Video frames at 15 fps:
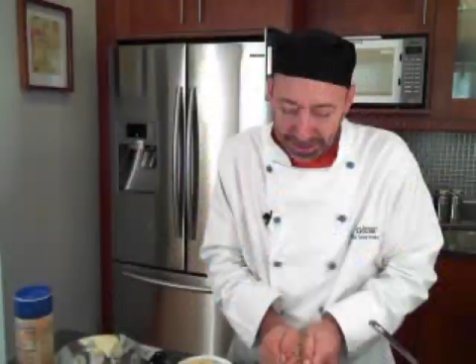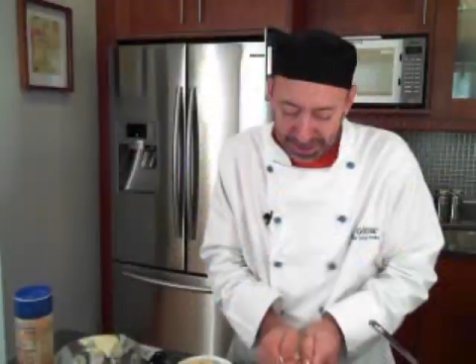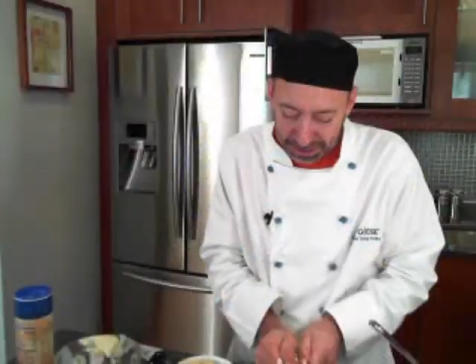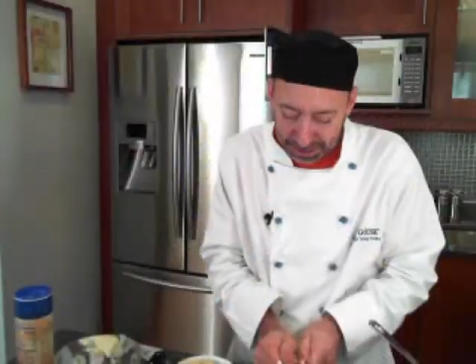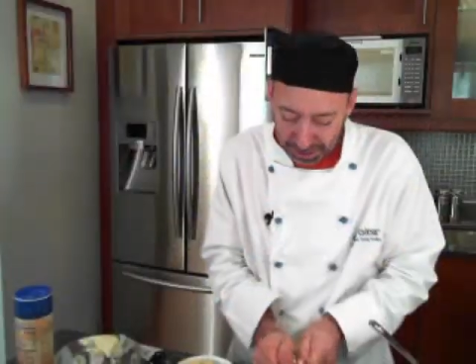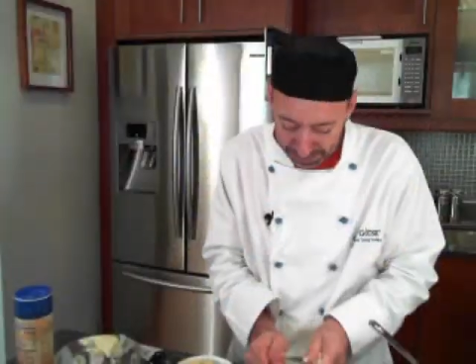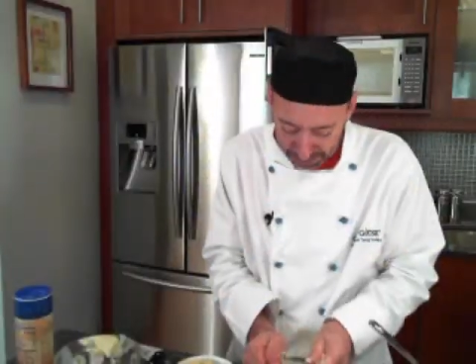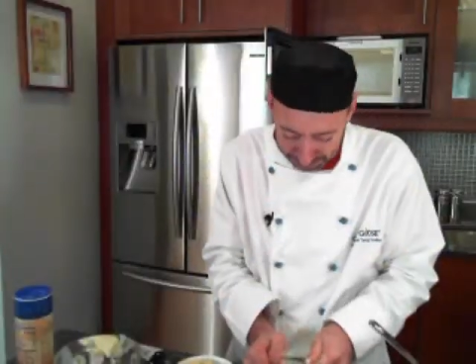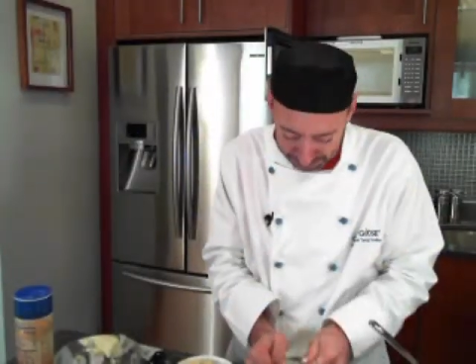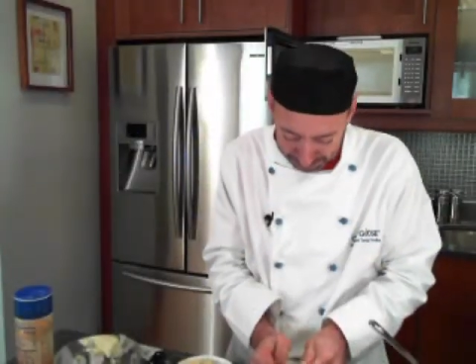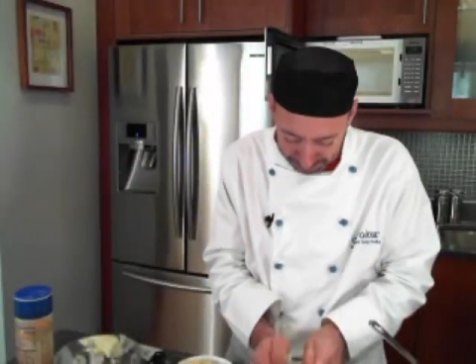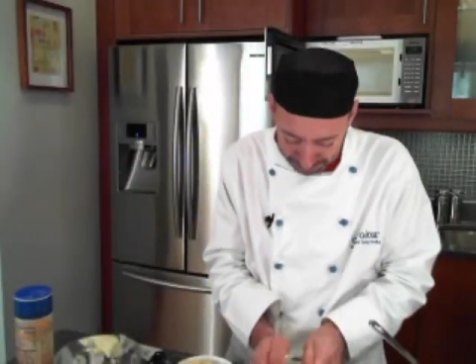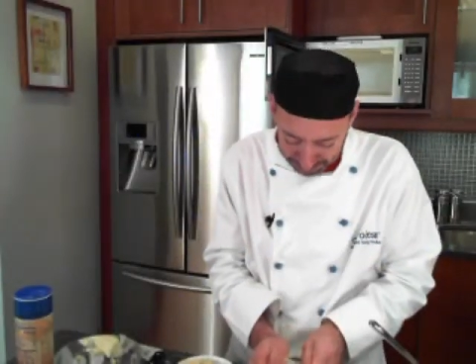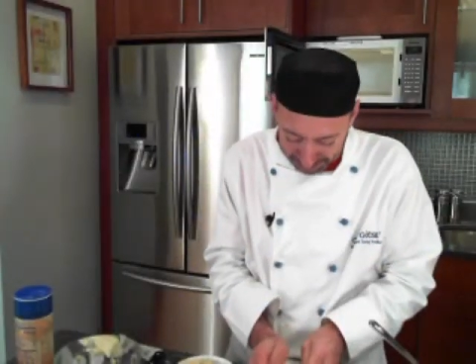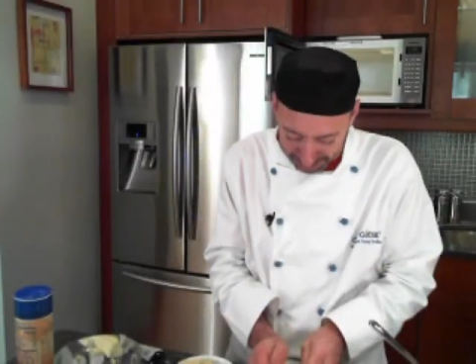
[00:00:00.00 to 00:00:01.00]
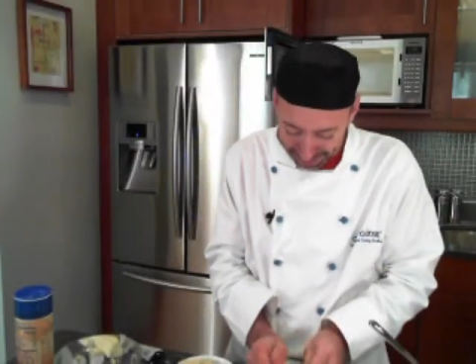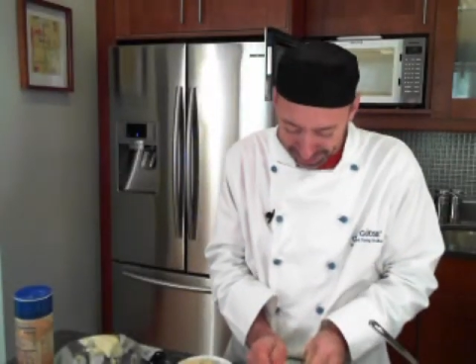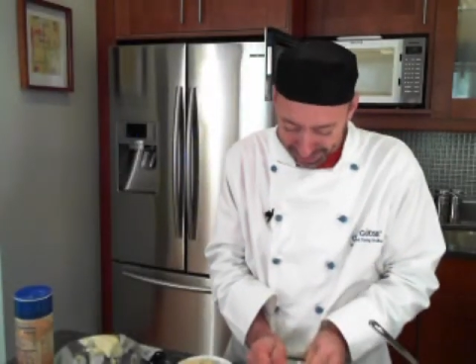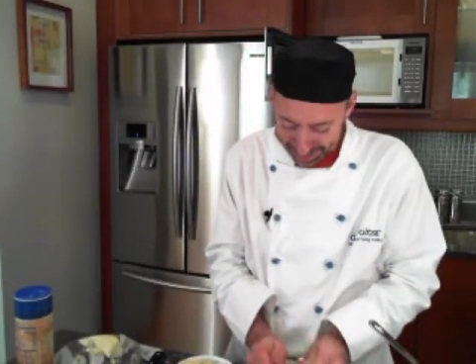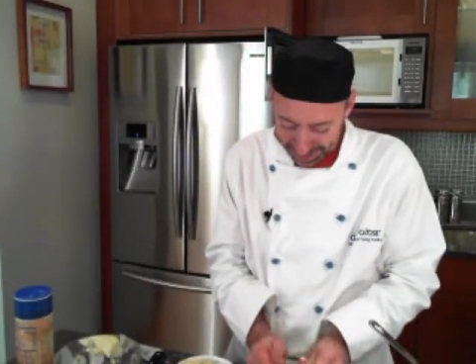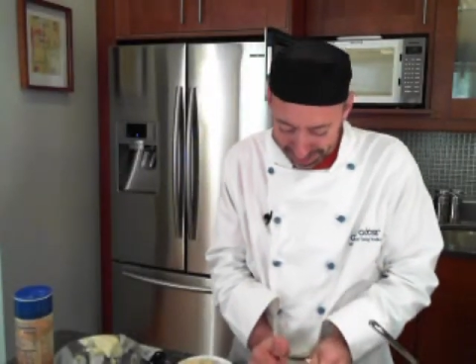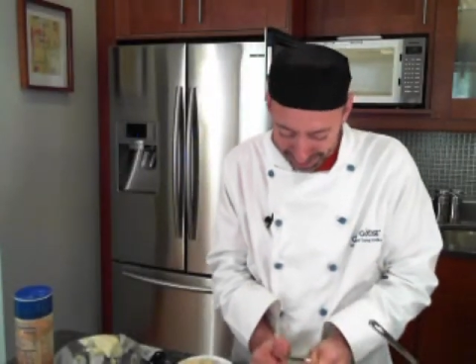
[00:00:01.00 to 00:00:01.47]
So
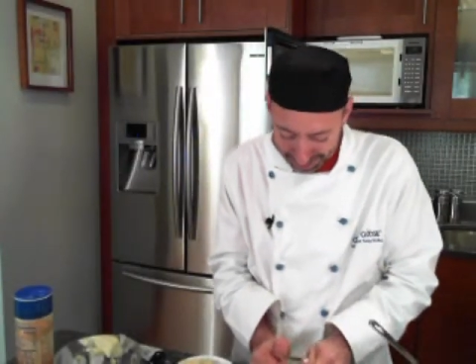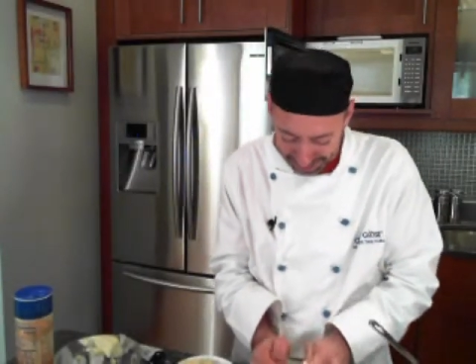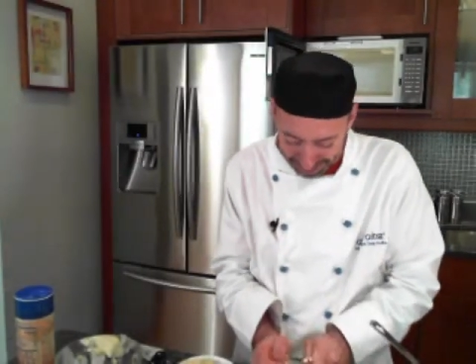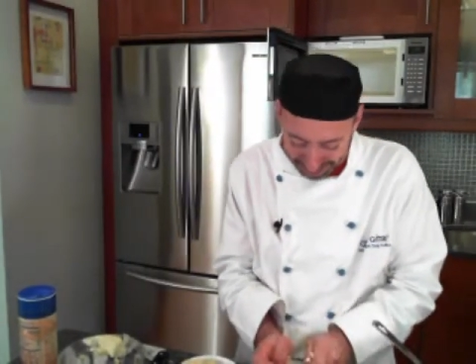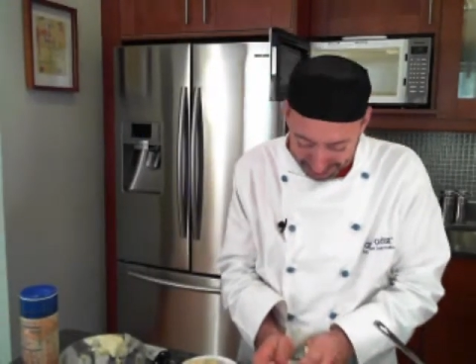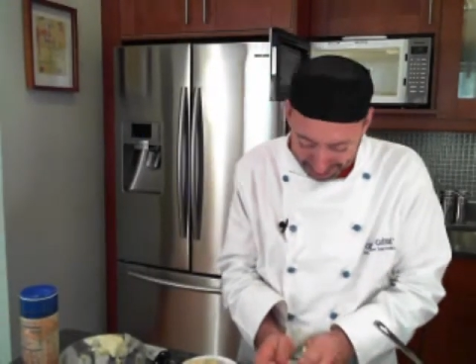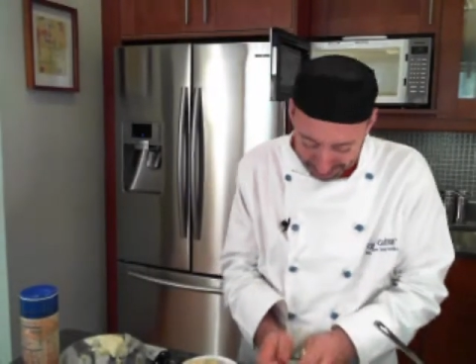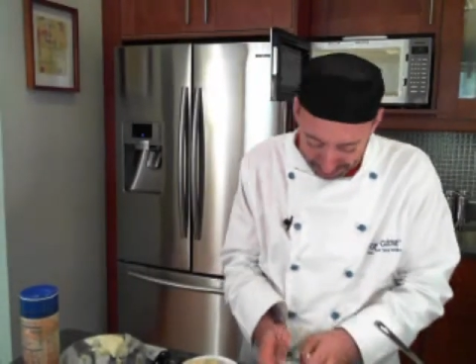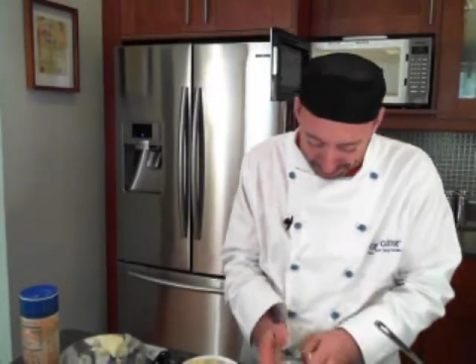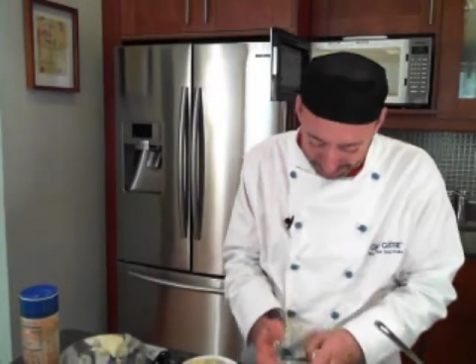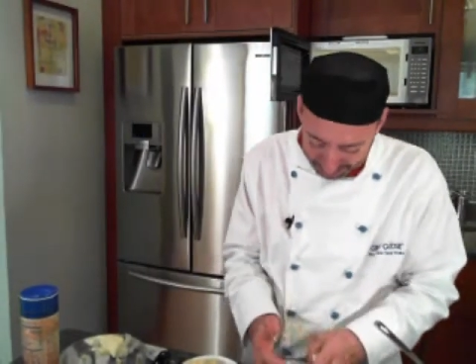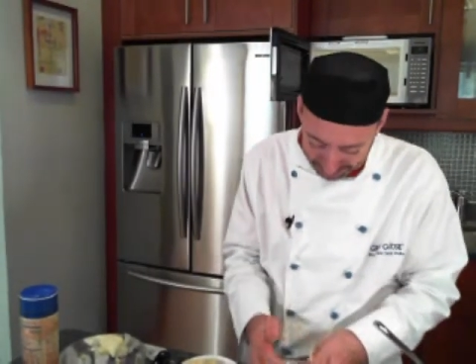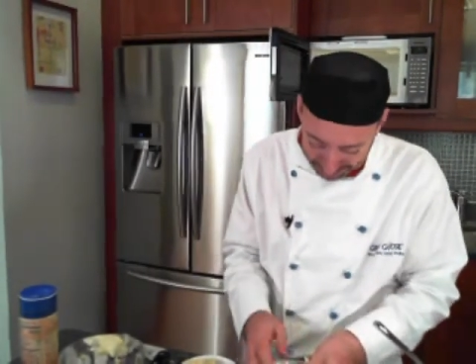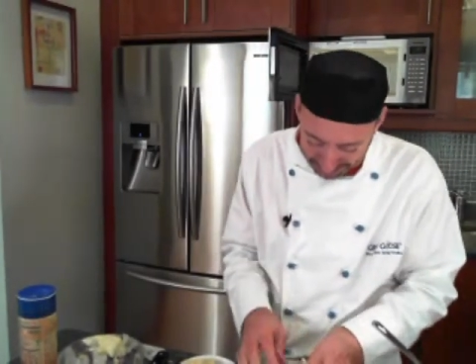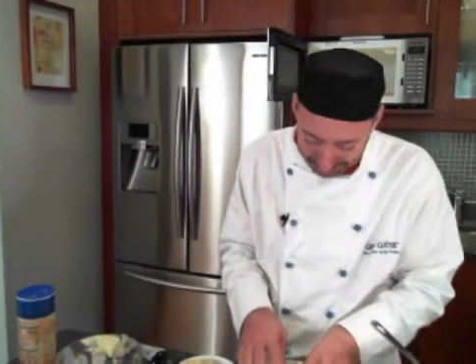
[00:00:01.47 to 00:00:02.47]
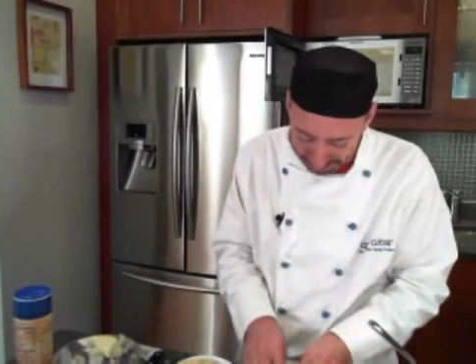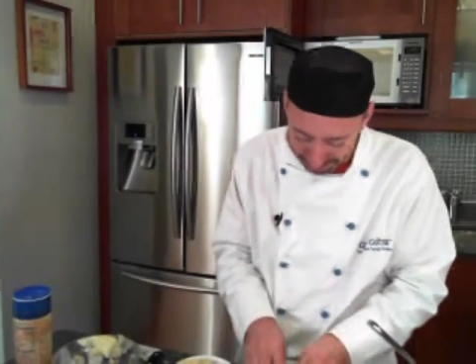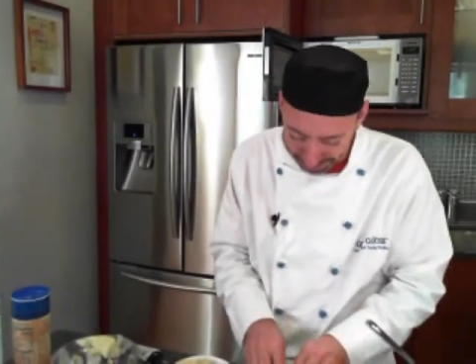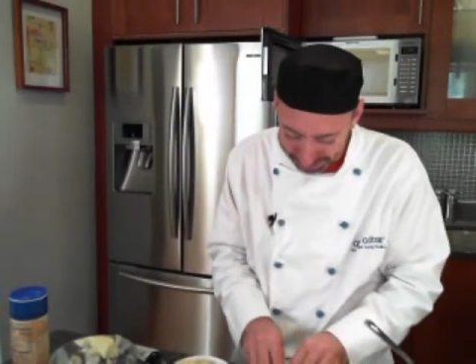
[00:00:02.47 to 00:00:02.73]
we're going to